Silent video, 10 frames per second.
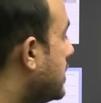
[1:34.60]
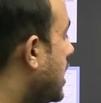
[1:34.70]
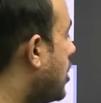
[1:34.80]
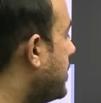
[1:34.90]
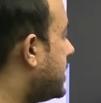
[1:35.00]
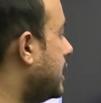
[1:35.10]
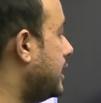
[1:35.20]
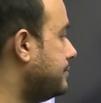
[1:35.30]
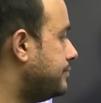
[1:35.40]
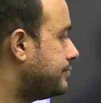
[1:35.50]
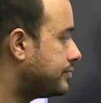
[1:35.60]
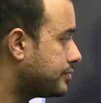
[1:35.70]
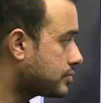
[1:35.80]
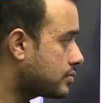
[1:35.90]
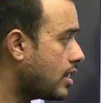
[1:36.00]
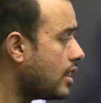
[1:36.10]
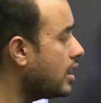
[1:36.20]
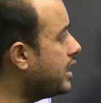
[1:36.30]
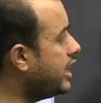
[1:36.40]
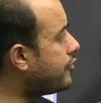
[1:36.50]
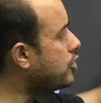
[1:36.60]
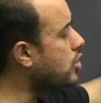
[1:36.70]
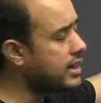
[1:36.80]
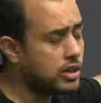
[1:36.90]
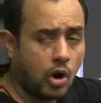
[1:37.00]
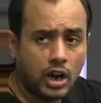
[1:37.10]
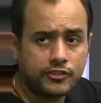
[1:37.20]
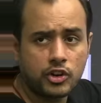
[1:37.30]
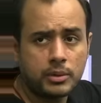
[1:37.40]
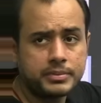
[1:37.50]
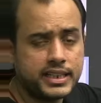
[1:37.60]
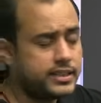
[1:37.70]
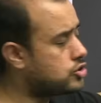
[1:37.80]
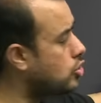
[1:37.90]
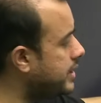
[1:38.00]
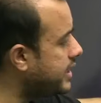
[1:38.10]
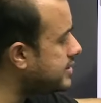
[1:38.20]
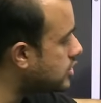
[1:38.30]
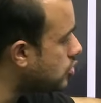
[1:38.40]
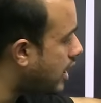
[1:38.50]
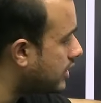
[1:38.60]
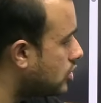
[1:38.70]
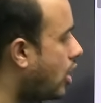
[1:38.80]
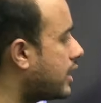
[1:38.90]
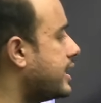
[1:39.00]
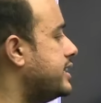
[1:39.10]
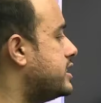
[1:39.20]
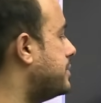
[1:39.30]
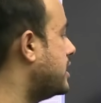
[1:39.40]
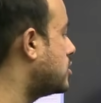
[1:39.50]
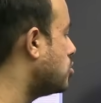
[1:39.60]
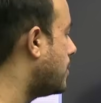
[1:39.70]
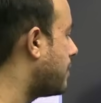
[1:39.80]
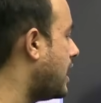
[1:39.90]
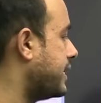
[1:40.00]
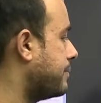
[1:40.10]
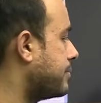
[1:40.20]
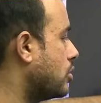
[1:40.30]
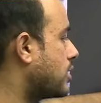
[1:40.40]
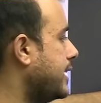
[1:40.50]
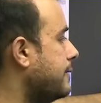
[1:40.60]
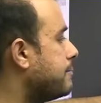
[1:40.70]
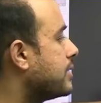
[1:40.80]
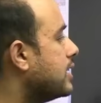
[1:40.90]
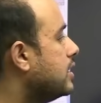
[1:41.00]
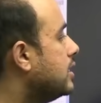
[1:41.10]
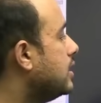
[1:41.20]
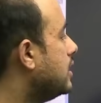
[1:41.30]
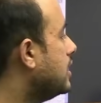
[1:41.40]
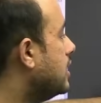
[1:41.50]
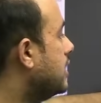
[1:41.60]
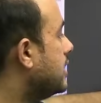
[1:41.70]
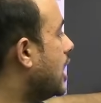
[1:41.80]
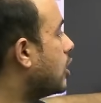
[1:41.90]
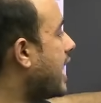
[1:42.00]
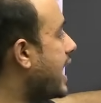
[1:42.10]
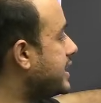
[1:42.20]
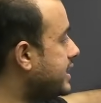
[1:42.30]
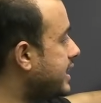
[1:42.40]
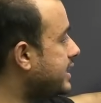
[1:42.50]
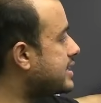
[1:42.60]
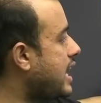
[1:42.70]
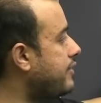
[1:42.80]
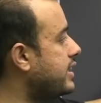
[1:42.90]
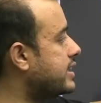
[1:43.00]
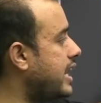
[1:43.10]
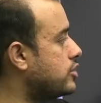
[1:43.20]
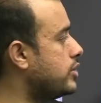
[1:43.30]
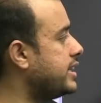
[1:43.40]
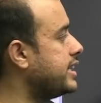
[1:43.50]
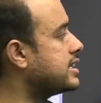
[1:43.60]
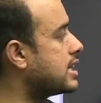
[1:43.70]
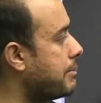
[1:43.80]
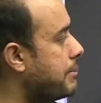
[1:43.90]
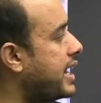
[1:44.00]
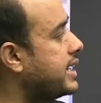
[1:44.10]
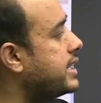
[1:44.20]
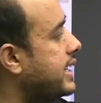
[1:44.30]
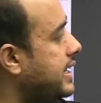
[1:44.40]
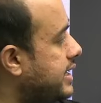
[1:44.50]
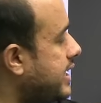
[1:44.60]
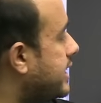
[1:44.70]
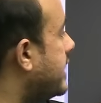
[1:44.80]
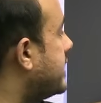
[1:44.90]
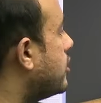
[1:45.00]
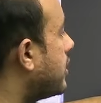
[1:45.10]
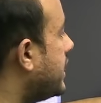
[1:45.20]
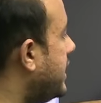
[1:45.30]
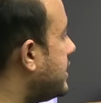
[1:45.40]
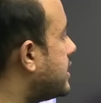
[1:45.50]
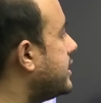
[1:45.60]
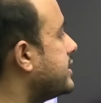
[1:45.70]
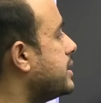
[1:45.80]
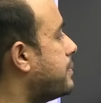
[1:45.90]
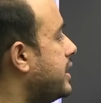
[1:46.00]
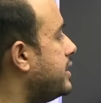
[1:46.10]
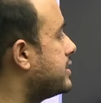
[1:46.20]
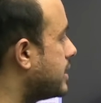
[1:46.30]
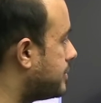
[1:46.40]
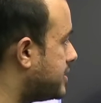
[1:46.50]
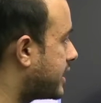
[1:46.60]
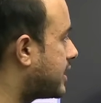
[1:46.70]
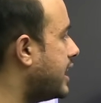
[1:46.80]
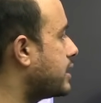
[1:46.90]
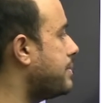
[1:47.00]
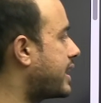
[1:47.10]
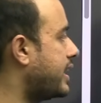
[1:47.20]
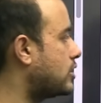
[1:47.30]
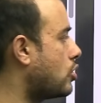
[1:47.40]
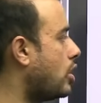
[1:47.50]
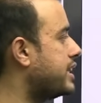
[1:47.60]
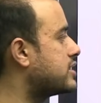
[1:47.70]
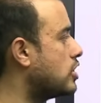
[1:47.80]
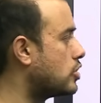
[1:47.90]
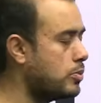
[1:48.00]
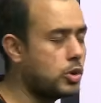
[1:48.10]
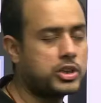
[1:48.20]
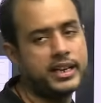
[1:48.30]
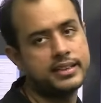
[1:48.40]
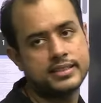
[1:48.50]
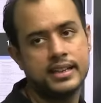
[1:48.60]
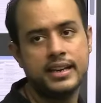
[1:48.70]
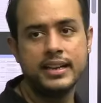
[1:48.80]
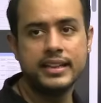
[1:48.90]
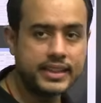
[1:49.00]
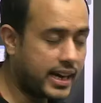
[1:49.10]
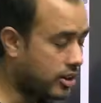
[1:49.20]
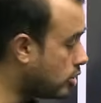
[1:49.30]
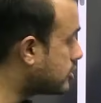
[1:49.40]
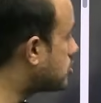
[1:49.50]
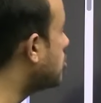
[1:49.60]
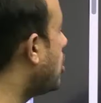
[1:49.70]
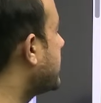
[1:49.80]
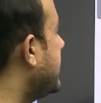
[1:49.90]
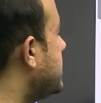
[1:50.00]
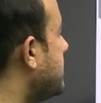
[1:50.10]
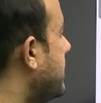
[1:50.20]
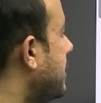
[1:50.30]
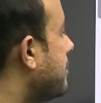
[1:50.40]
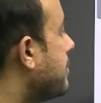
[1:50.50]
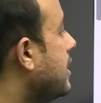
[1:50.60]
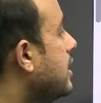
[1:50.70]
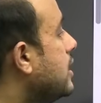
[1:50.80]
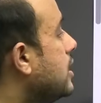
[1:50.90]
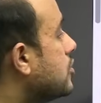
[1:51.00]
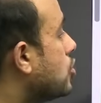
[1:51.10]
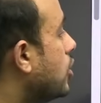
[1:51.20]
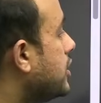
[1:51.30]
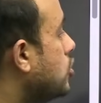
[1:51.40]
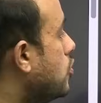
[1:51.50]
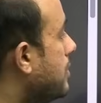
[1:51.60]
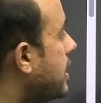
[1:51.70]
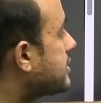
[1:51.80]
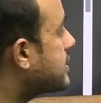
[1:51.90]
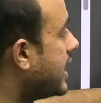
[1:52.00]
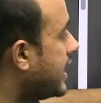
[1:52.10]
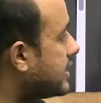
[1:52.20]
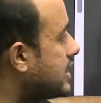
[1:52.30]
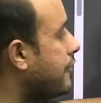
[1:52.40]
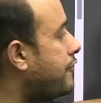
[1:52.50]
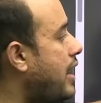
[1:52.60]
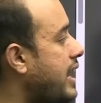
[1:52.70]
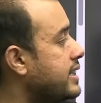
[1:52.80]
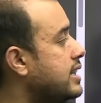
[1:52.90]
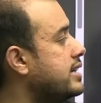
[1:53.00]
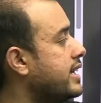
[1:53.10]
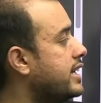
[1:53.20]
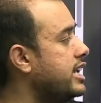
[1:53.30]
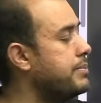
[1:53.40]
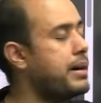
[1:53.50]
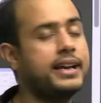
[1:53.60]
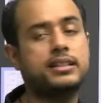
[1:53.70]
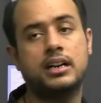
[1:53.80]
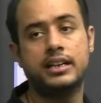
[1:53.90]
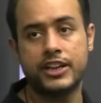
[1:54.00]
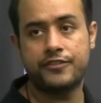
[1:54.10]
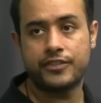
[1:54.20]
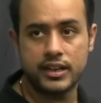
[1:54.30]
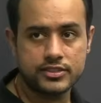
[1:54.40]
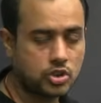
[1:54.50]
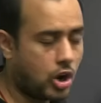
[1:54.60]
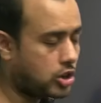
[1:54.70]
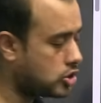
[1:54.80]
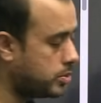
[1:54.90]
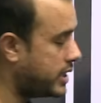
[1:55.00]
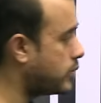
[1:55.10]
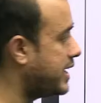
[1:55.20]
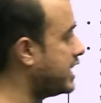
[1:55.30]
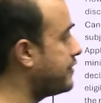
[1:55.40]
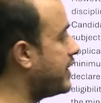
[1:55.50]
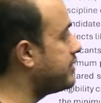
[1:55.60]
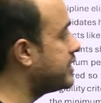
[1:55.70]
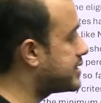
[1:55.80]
Now beta, if you are not from these domains, you are not eligible to apply. Okay. Now candidates having graduate in combined, integrated or interdisciplinary subject like mechatronics or robotics, they are also not eligible. So you must get the final degree by 31st October 2025.